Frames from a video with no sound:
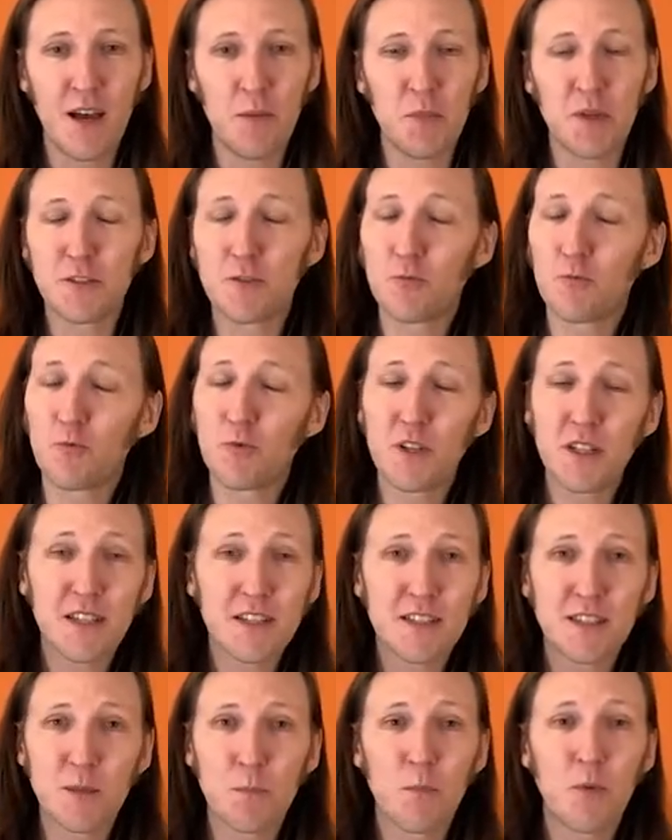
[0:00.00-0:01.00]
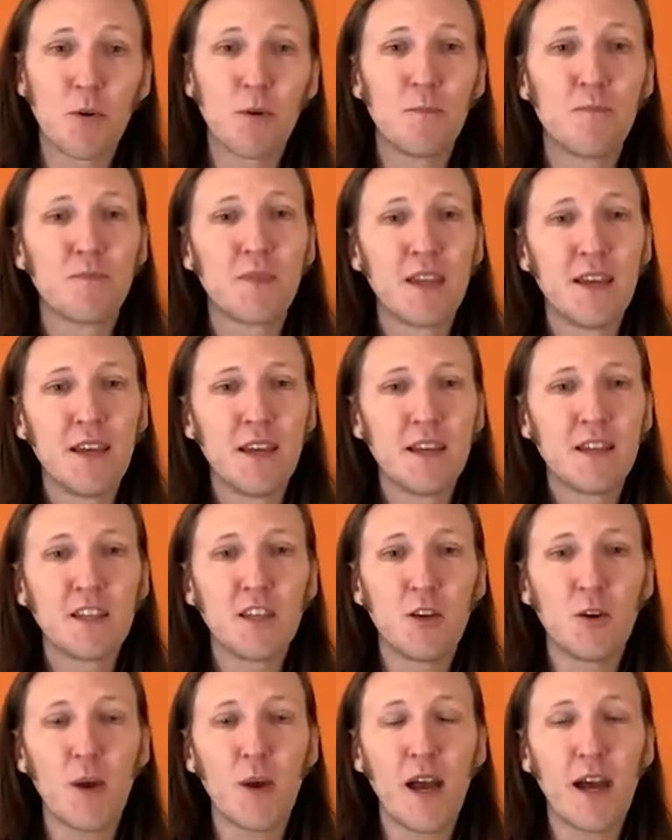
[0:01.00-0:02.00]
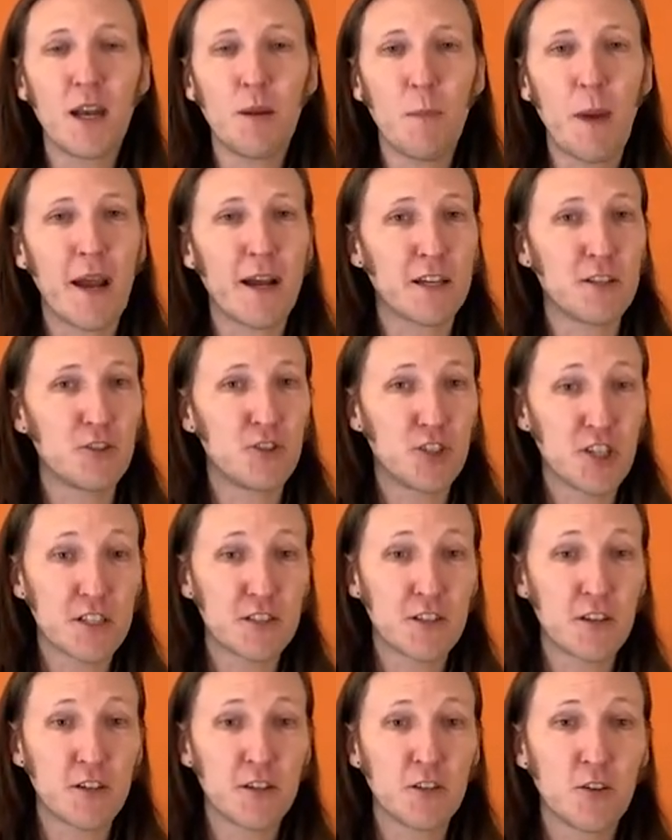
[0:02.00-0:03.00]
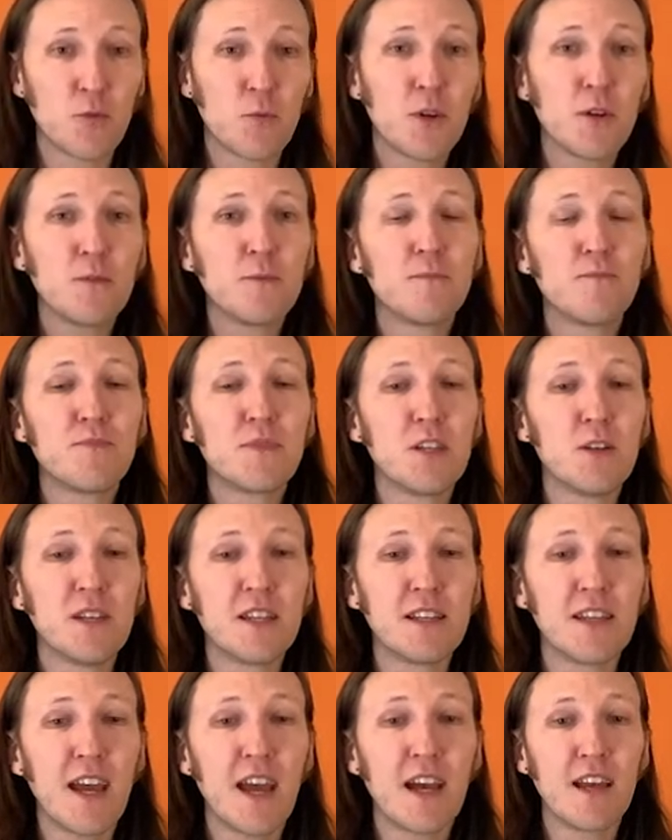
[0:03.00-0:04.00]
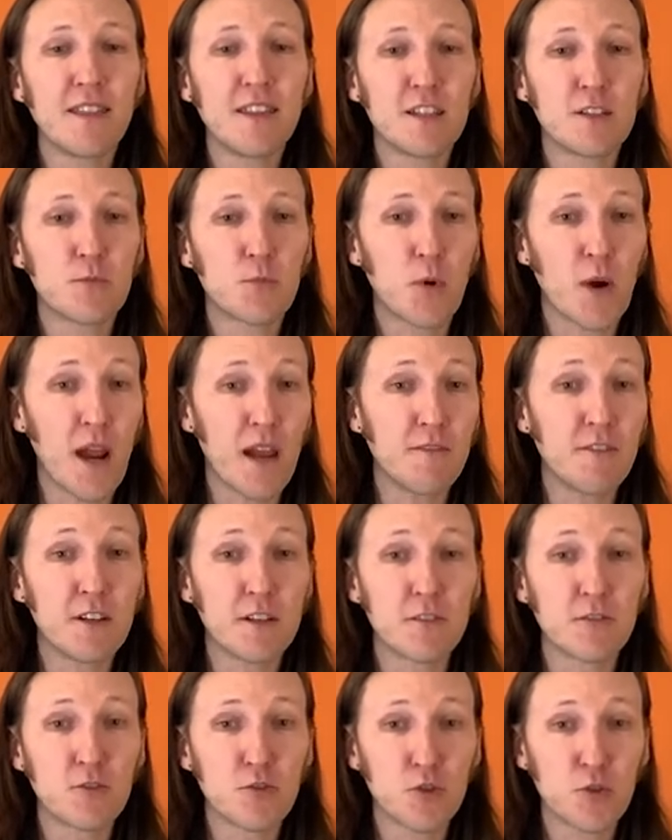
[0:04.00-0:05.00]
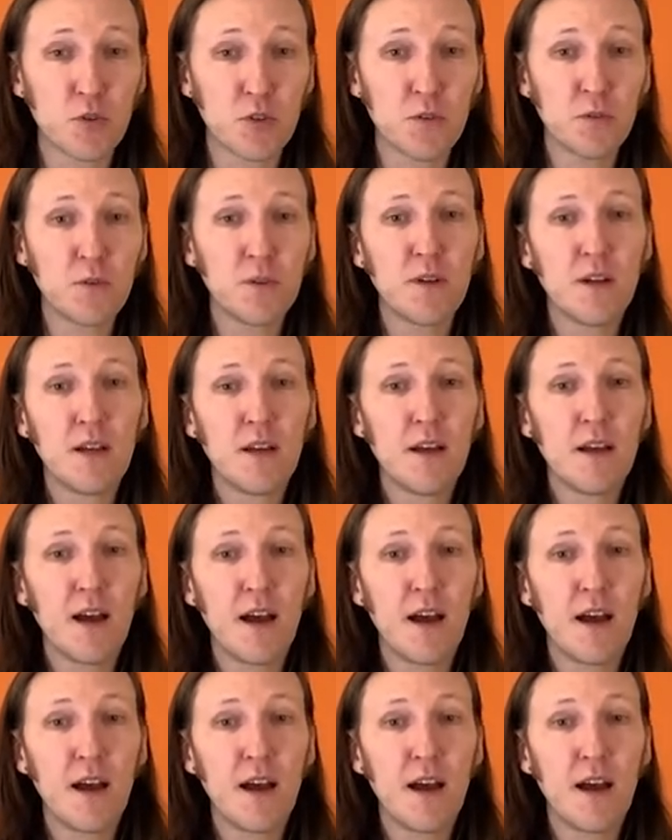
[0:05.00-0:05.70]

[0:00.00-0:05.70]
It's really simple. You add a package.json in your root. You need to add this private as true.